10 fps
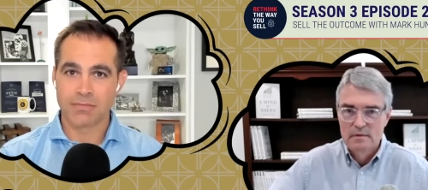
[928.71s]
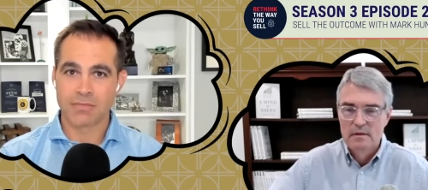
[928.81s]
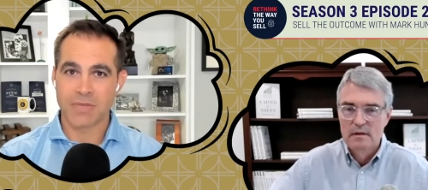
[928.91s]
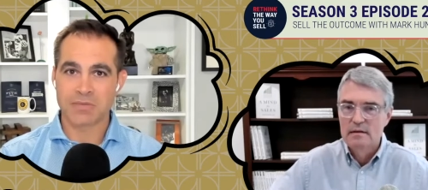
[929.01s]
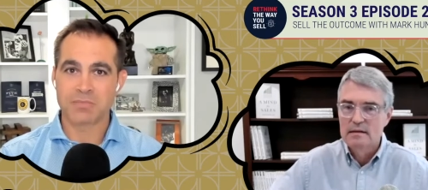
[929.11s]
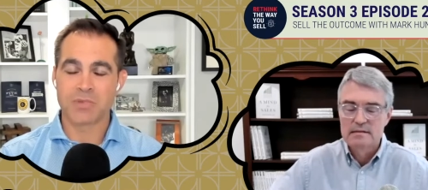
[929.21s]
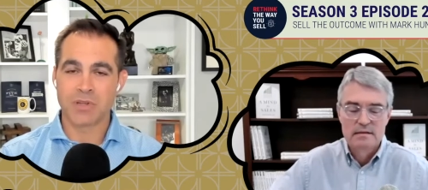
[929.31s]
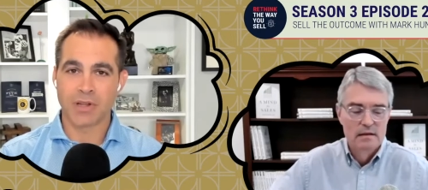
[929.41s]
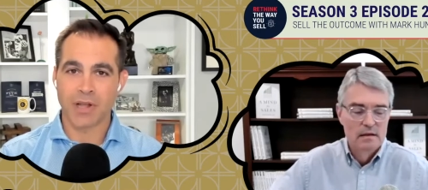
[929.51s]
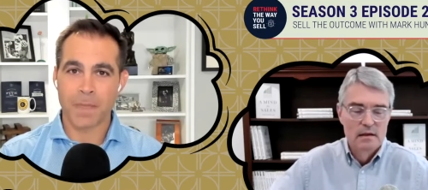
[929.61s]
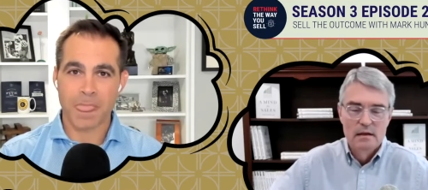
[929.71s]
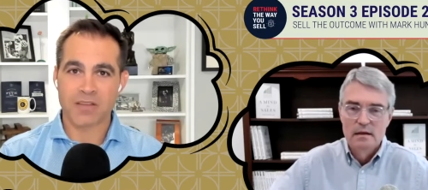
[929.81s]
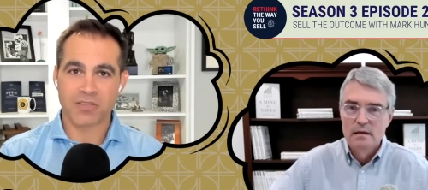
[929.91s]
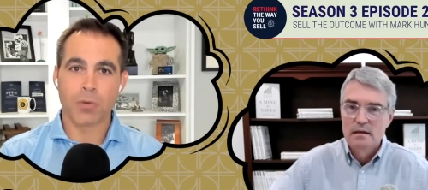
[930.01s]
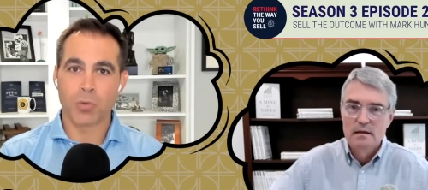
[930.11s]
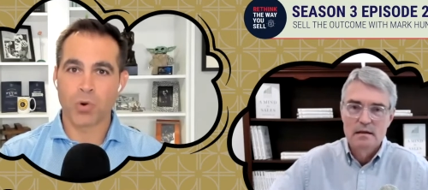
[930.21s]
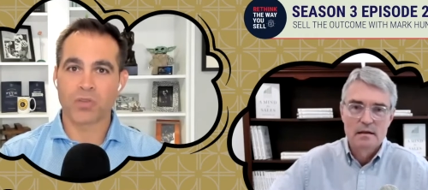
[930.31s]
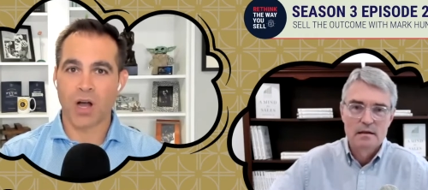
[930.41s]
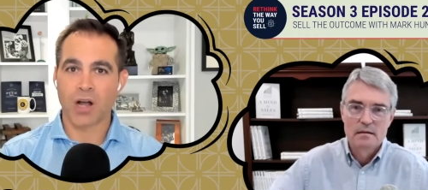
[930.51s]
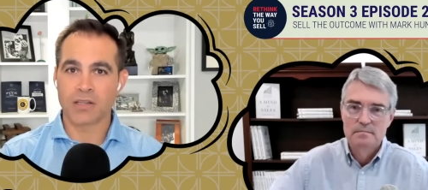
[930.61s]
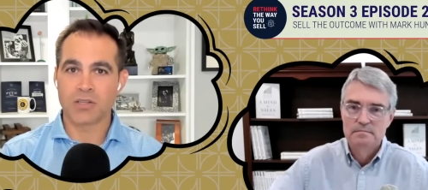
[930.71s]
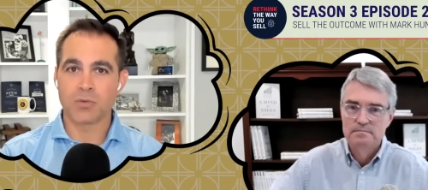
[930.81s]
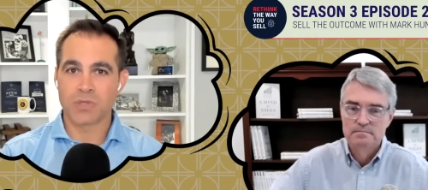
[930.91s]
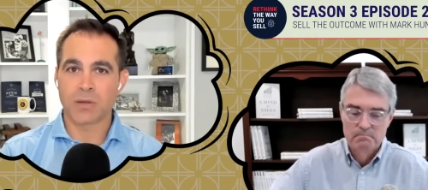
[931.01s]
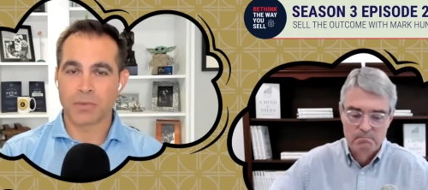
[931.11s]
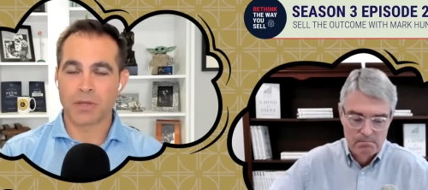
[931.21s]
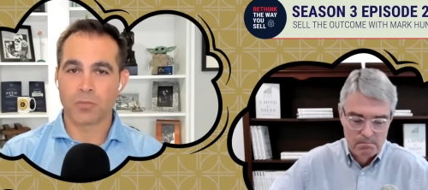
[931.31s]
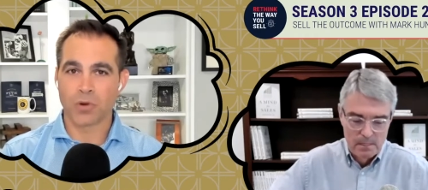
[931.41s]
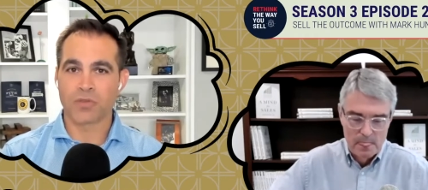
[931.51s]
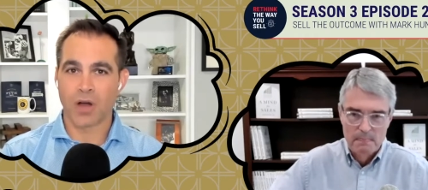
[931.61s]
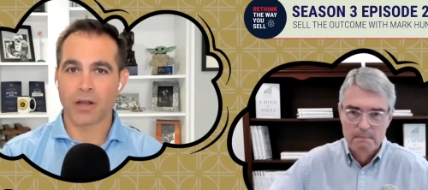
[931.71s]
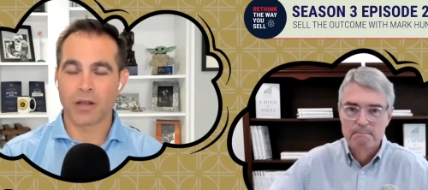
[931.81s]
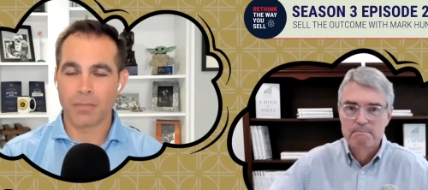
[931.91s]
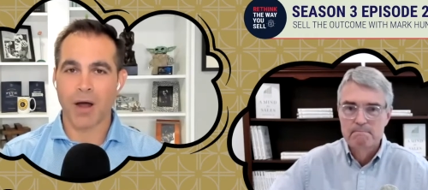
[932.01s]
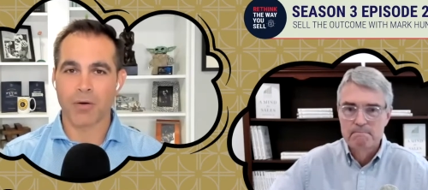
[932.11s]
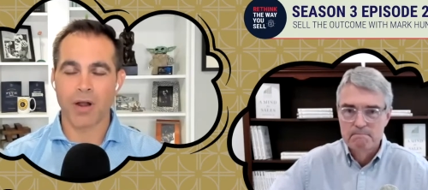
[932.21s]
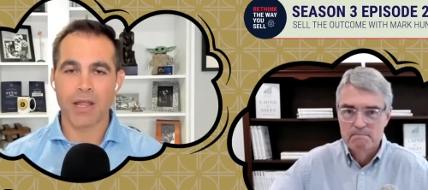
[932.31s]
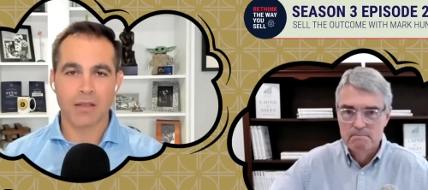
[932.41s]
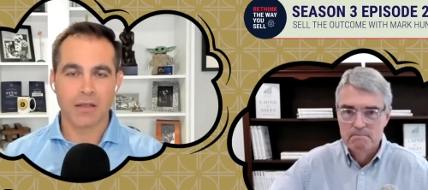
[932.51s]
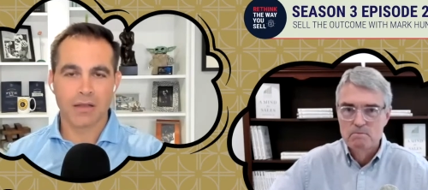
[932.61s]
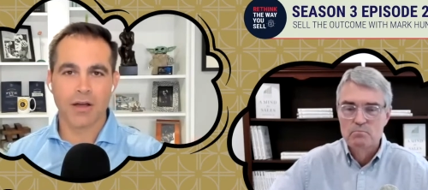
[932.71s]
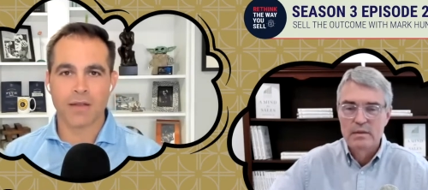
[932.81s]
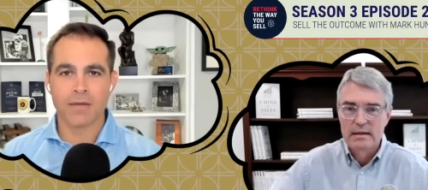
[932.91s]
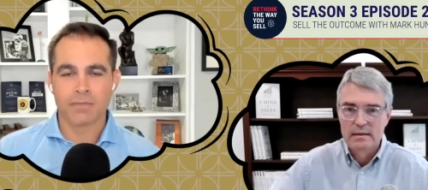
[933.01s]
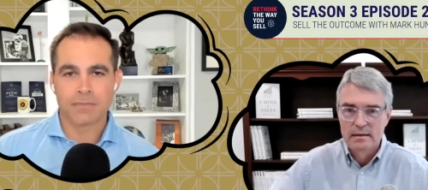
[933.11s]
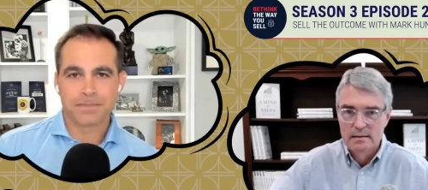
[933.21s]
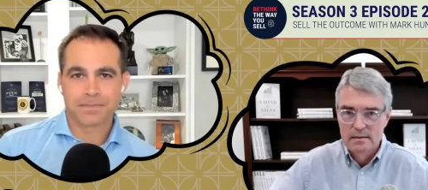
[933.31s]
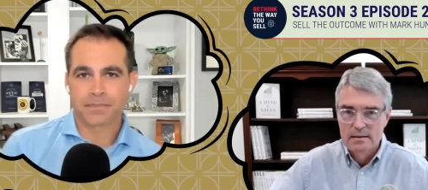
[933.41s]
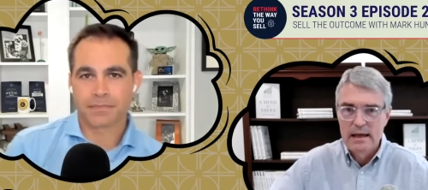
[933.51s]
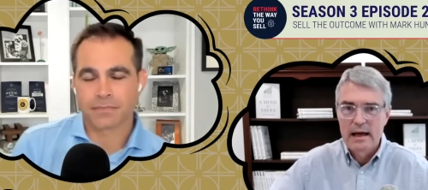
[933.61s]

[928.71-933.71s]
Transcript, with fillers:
Speaker 1: That's someone worth talking to with something worth talking about, right? Go ahead. Yeah.